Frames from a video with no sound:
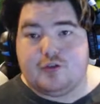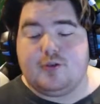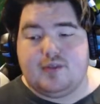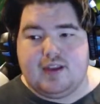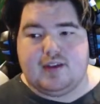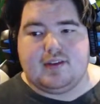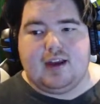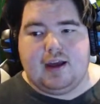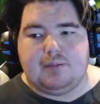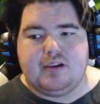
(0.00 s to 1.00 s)
things that
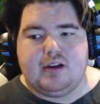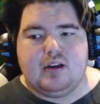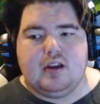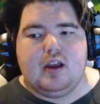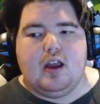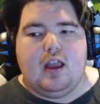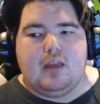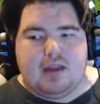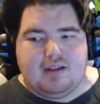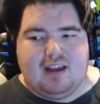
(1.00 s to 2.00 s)
happened in
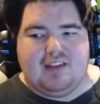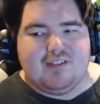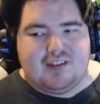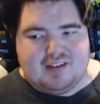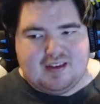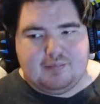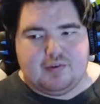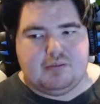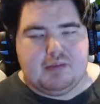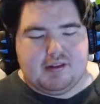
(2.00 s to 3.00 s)
my life in December. It
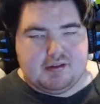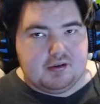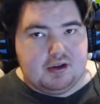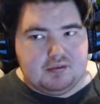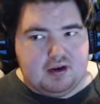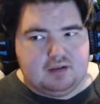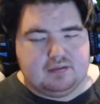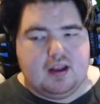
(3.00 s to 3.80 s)
makes it really rough.